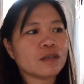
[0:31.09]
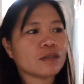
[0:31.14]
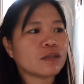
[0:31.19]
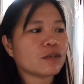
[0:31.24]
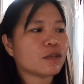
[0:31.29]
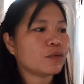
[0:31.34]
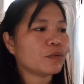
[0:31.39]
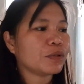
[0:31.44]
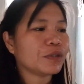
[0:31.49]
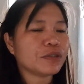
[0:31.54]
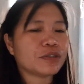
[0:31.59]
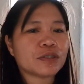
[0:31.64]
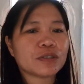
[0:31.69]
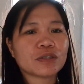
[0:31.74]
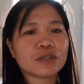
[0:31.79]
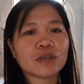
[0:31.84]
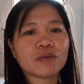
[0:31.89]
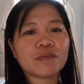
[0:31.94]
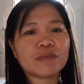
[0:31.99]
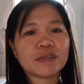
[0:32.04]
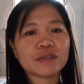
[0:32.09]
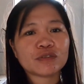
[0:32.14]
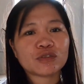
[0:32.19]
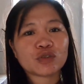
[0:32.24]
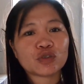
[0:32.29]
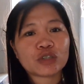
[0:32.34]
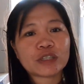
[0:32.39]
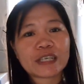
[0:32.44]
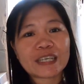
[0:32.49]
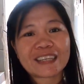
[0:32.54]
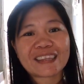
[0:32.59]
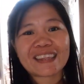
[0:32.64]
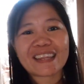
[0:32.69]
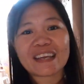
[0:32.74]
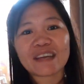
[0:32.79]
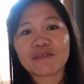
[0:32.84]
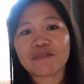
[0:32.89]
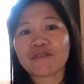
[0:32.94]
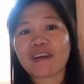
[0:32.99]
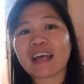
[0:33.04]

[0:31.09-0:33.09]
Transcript: so we're just having to get like